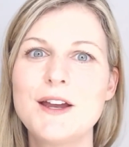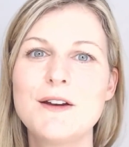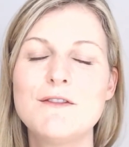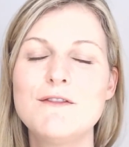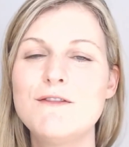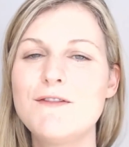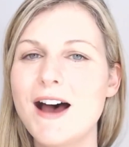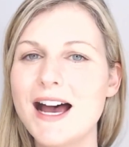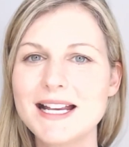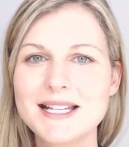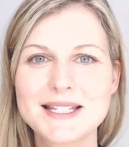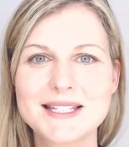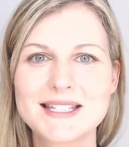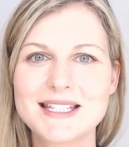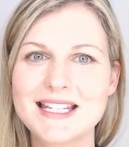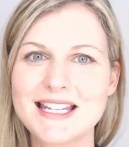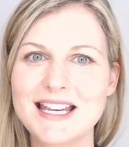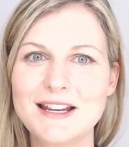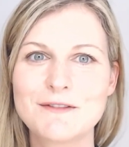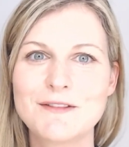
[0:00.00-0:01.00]

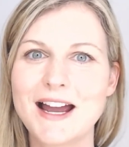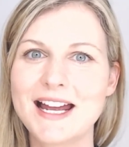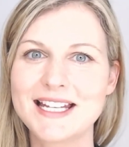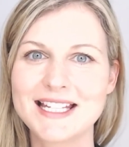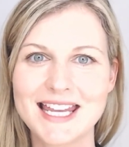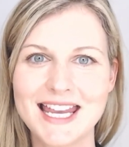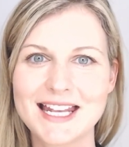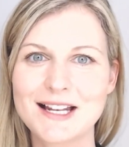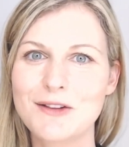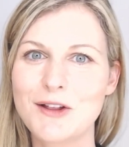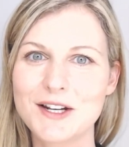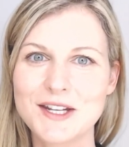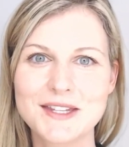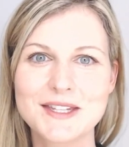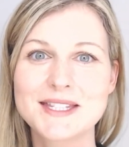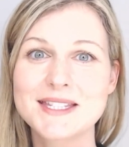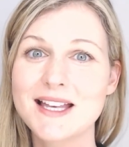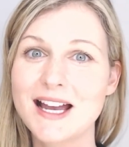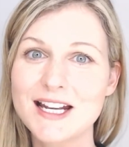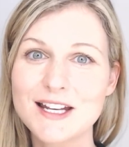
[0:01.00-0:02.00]
vastly eradicate a lot of the
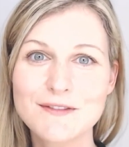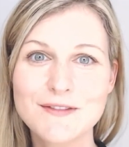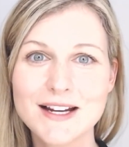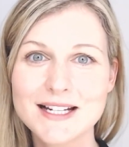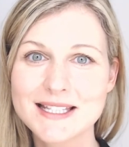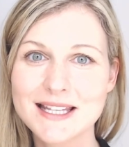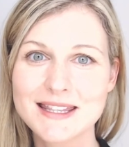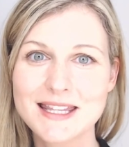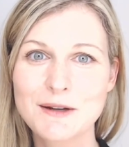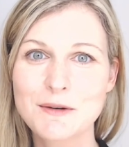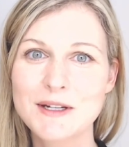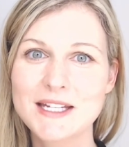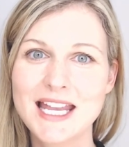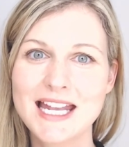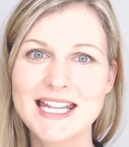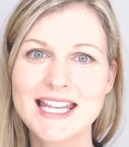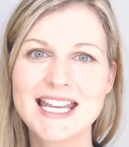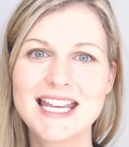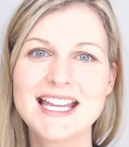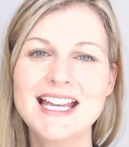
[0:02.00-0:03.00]
side effects that they were
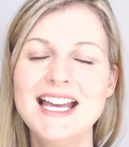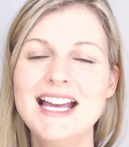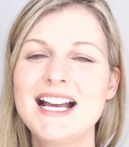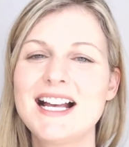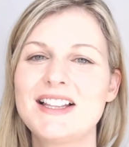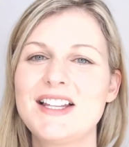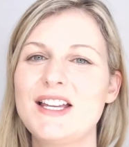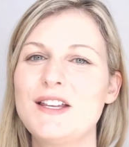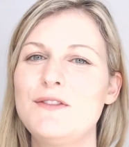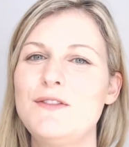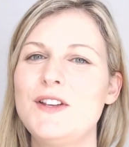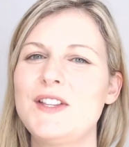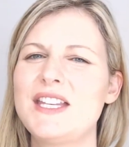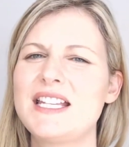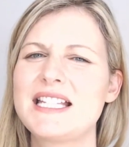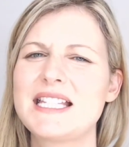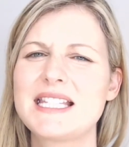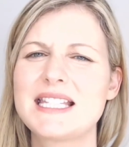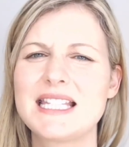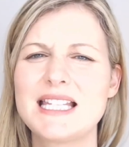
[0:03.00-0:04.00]
getting, like feeling
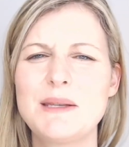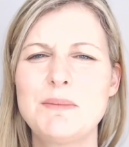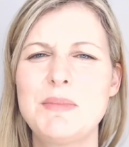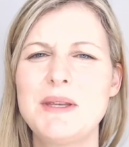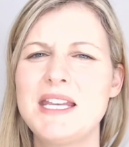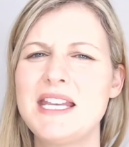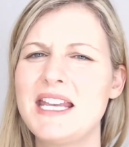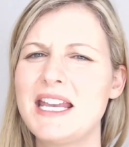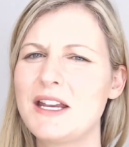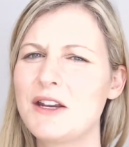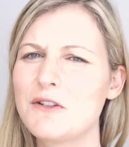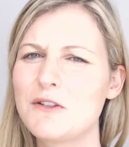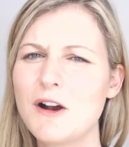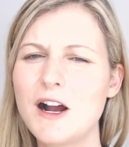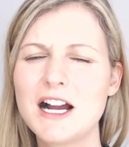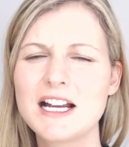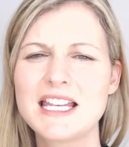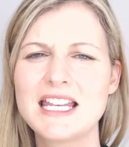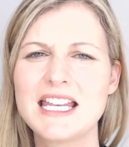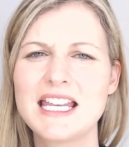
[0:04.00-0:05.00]
sleepy and
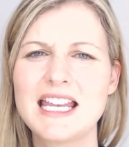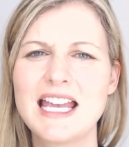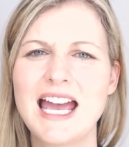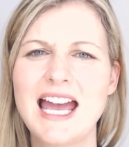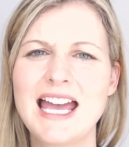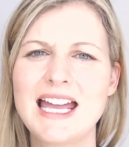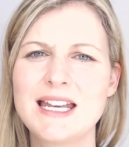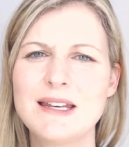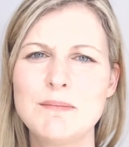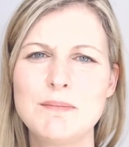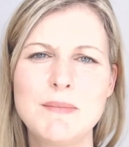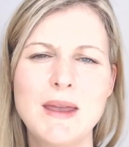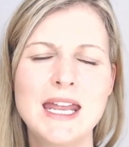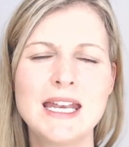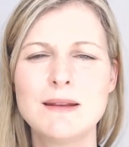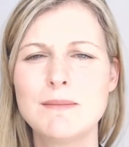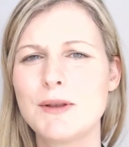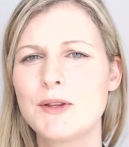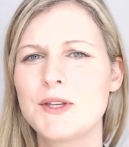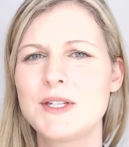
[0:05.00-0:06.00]
groggy and
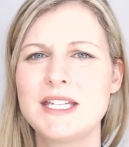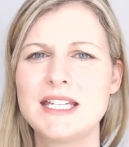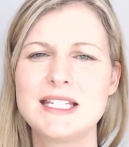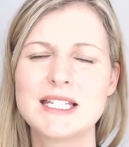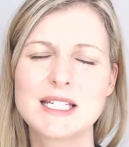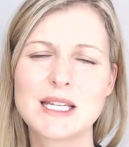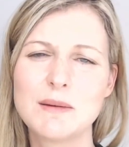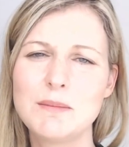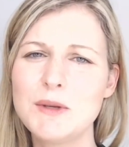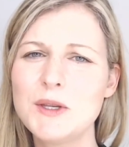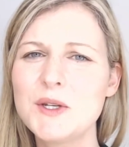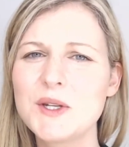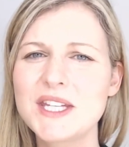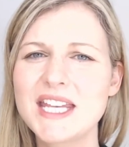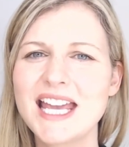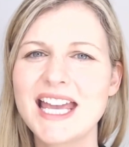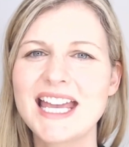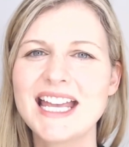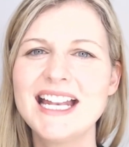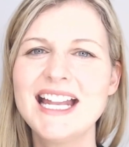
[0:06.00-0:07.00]
inability to
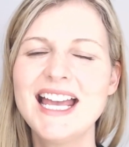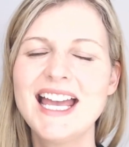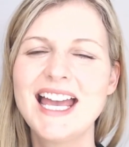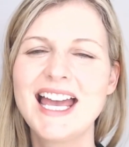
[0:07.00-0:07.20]
communicate.